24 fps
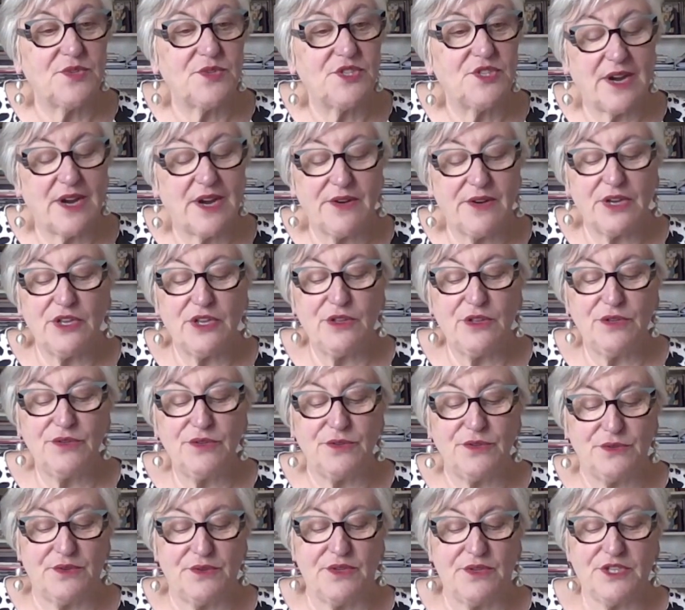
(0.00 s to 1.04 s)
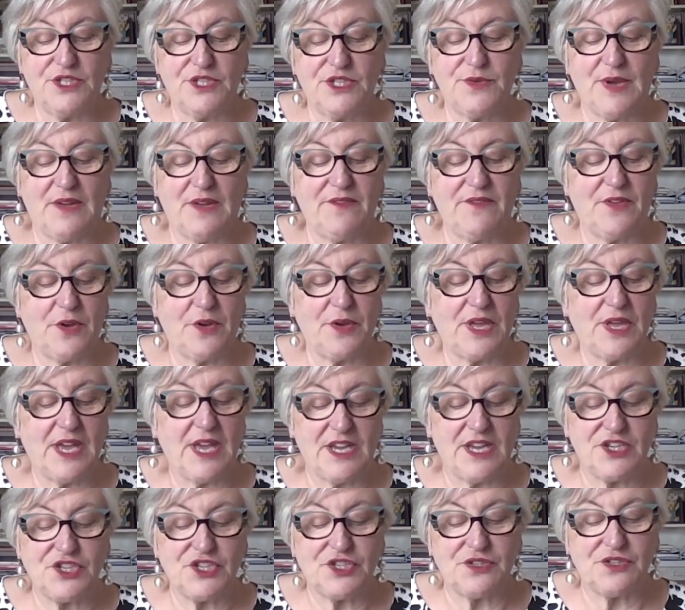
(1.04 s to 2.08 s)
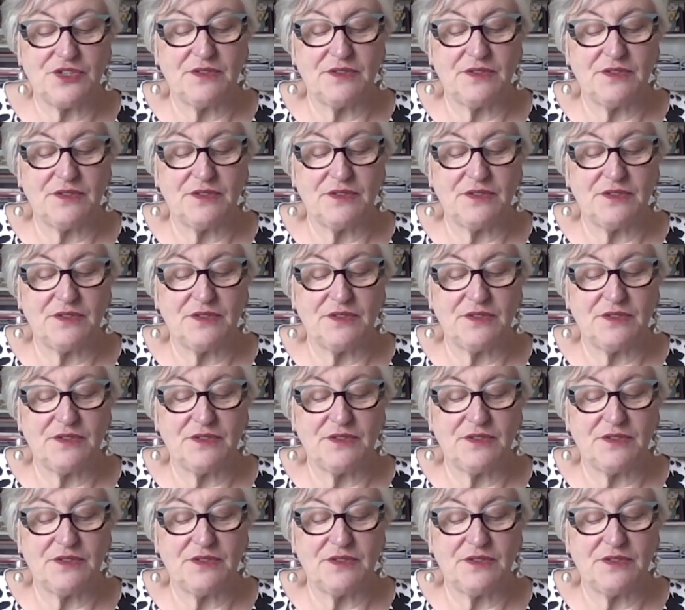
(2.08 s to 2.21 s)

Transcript: which are a clue to our vocation.